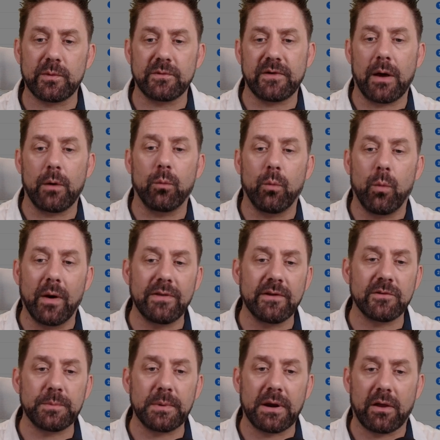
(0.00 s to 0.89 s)
we've got one
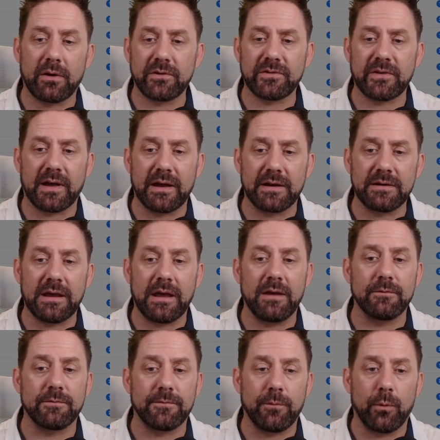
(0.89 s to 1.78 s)
that's been unassigned
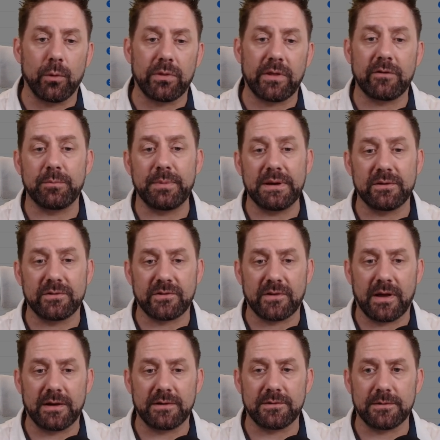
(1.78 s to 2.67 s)
and 4 that have been
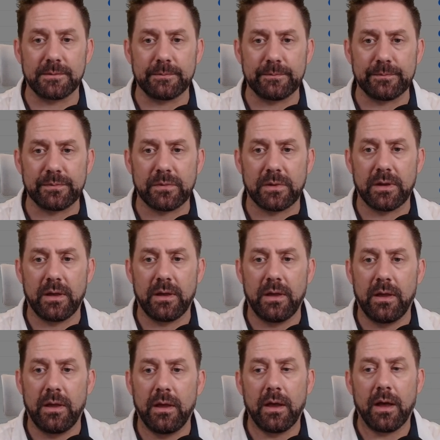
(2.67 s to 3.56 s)
assigned.
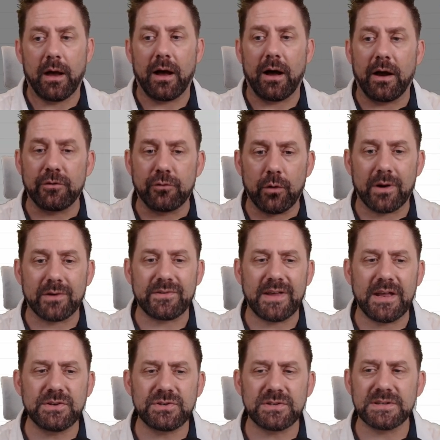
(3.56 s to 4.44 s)
I draw
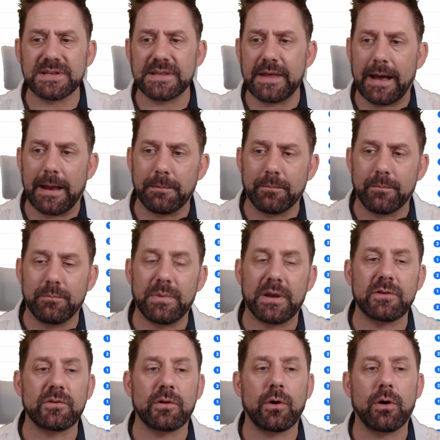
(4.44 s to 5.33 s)
attention to that
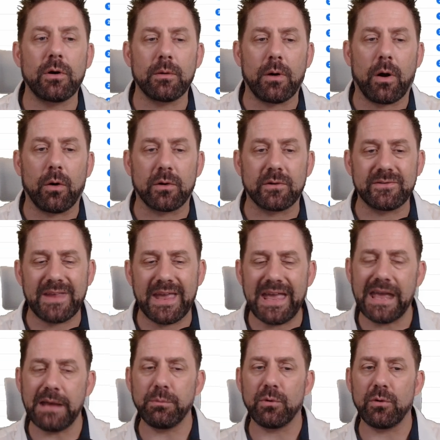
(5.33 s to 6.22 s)
because on our
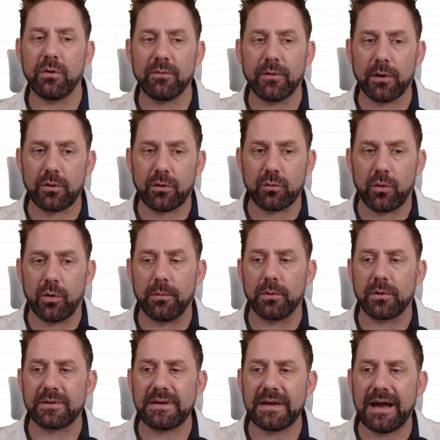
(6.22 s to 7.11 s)
table of our
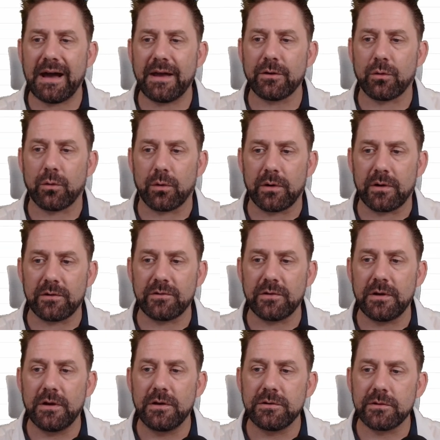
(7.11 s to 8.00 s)
global
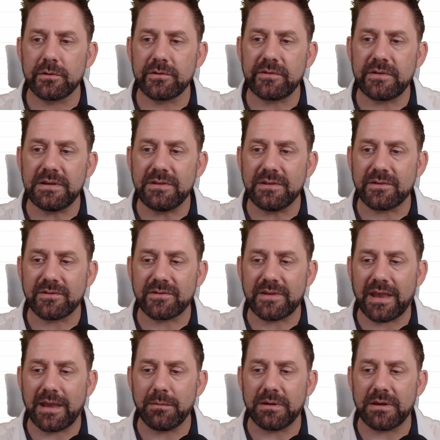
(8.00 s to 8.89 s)
categories, you'll see the
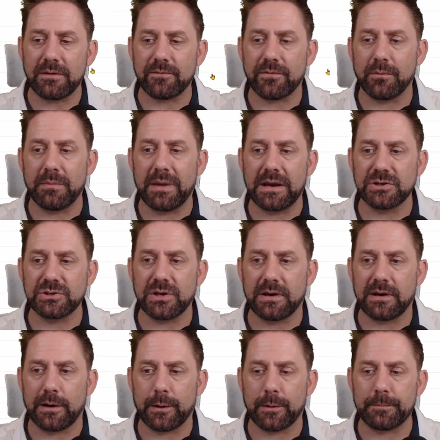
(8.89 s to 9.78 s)
same
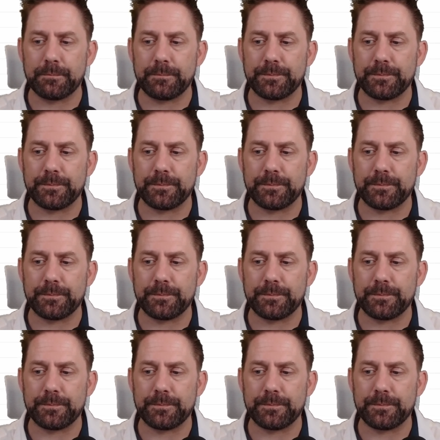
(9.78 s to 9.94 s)
information here.